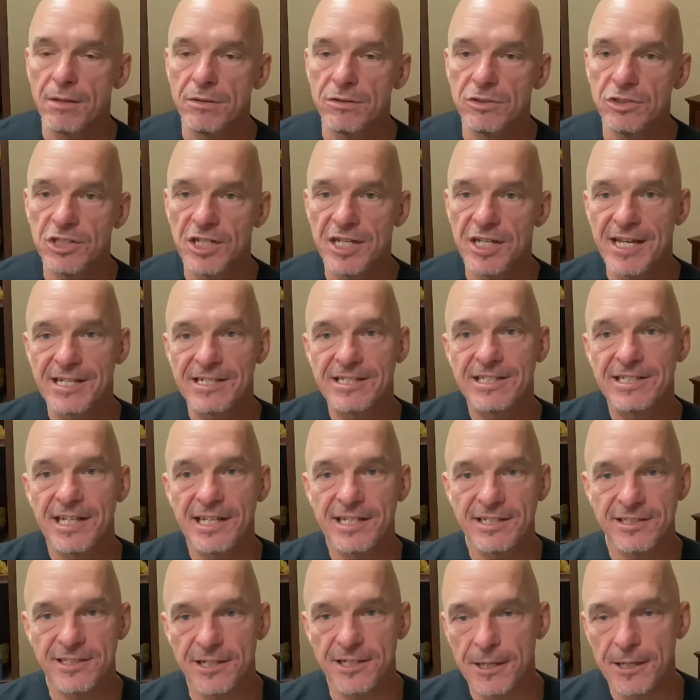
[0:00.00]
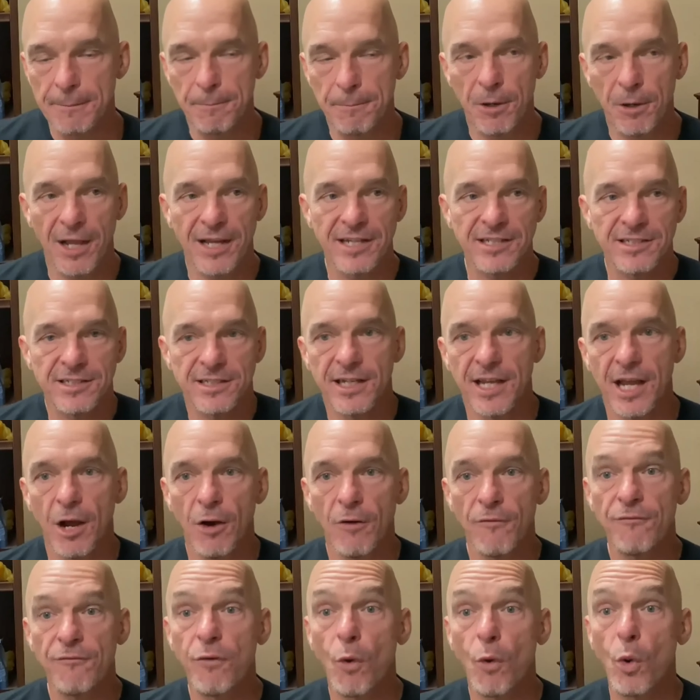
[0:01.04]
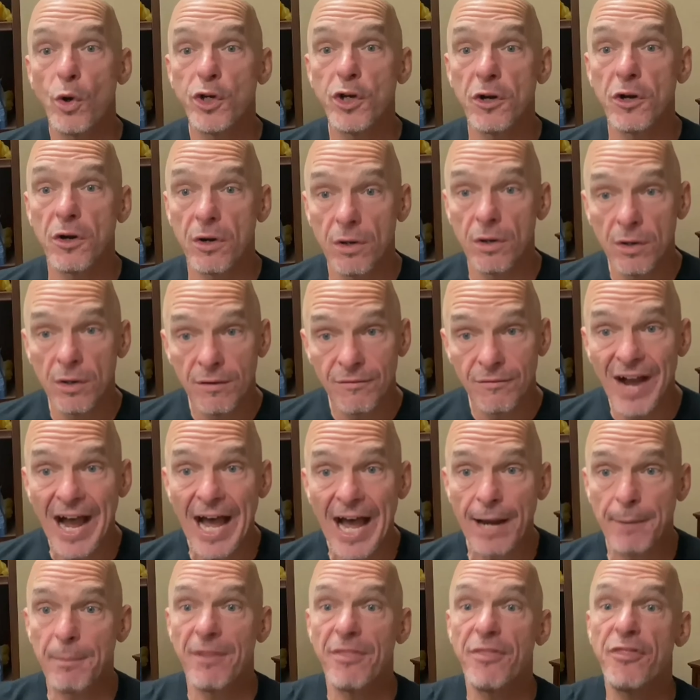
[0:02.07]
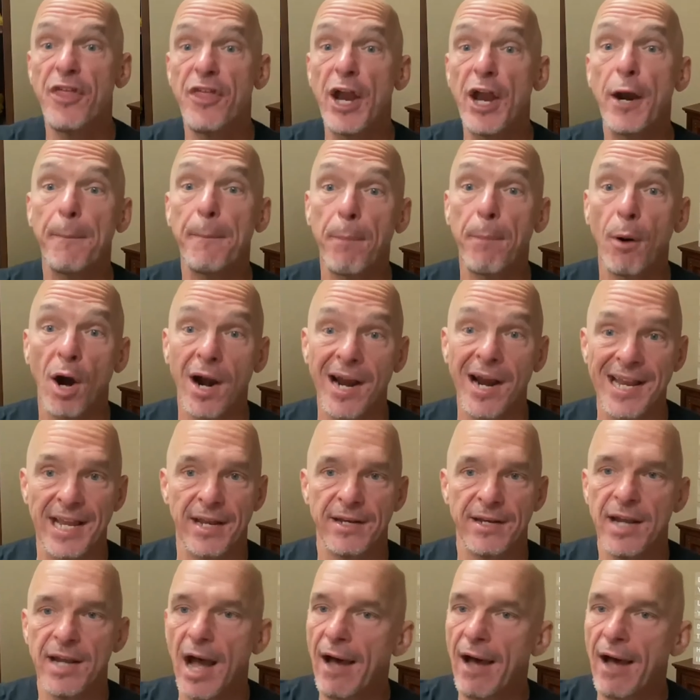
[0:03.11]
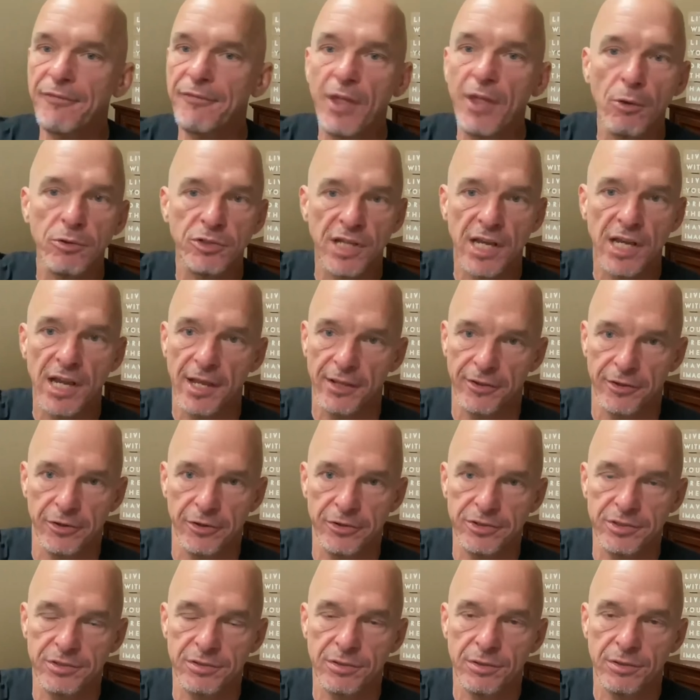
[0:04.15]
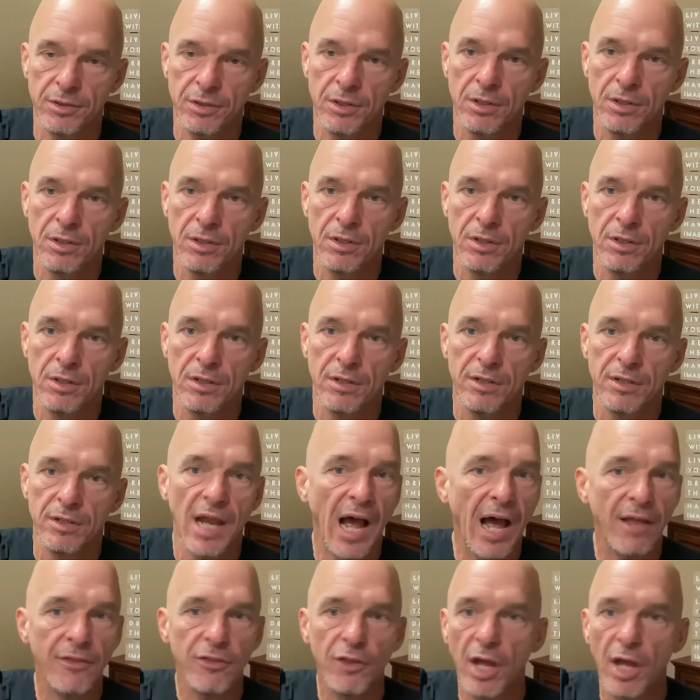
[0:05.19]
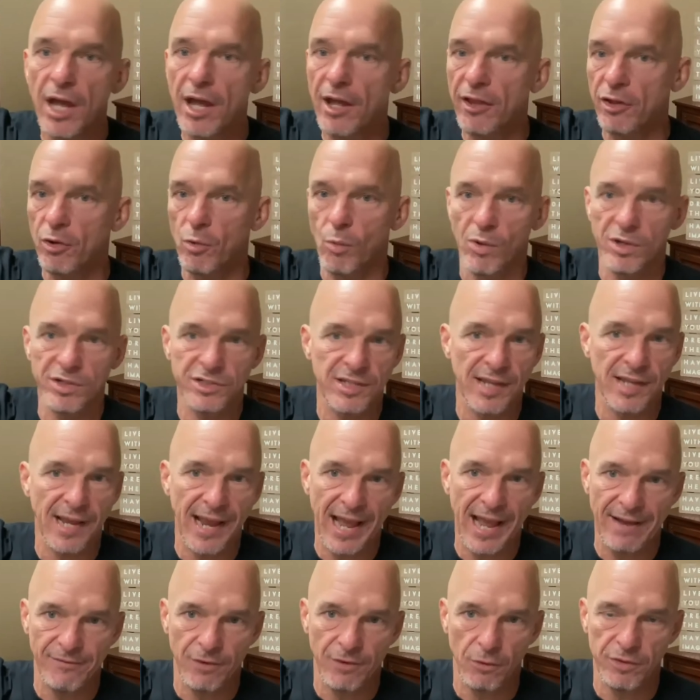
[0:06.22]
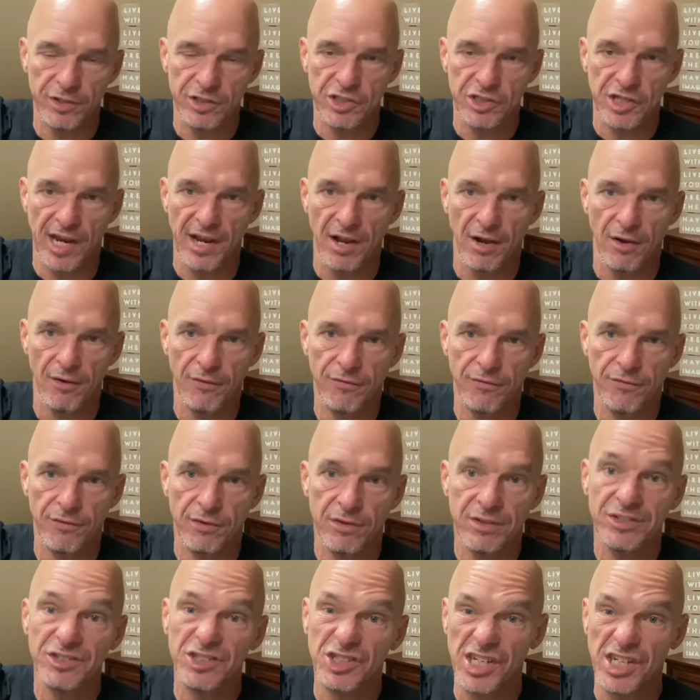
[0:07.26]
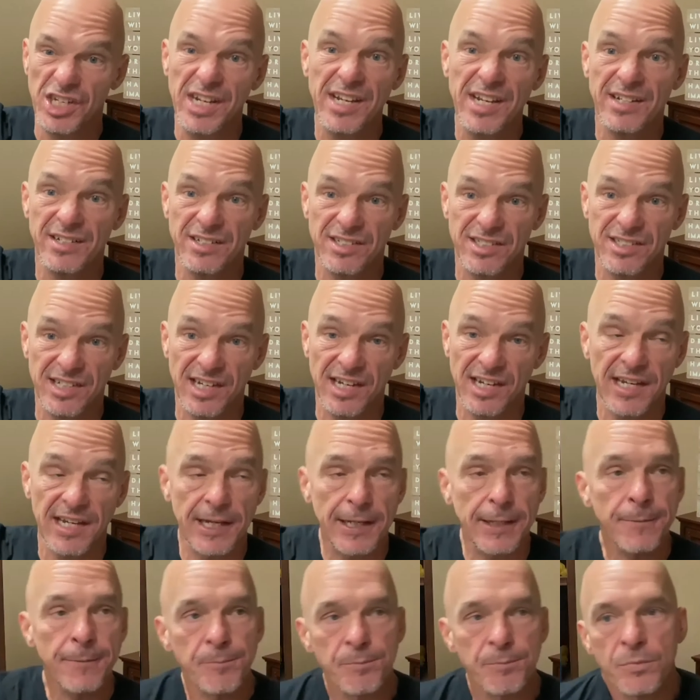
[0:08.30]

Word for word: GNC is a good place to go for your vitamin, their brand, not those others, not the other ones they have on the shelf. GNC.